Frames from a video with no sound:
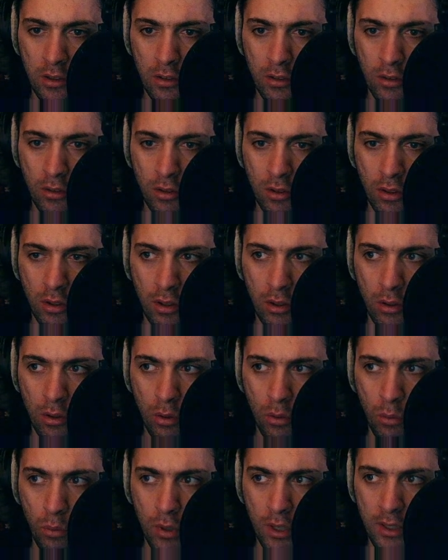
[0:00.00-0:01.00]

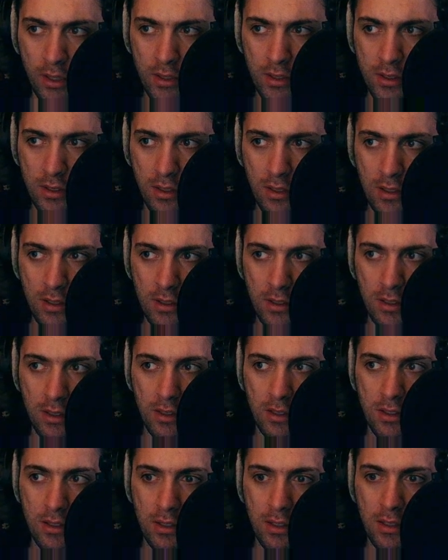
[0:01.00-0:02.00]
Or what is this?
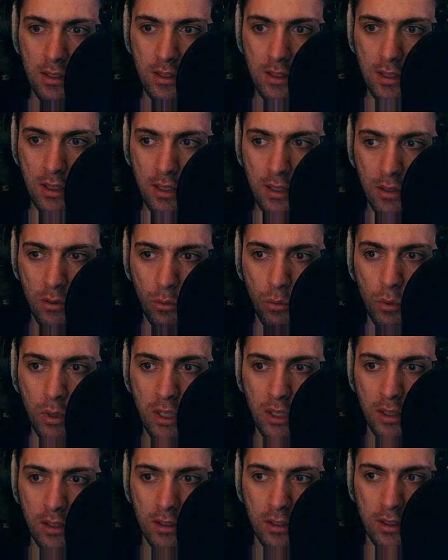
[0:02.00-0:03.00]
It's kind of weird.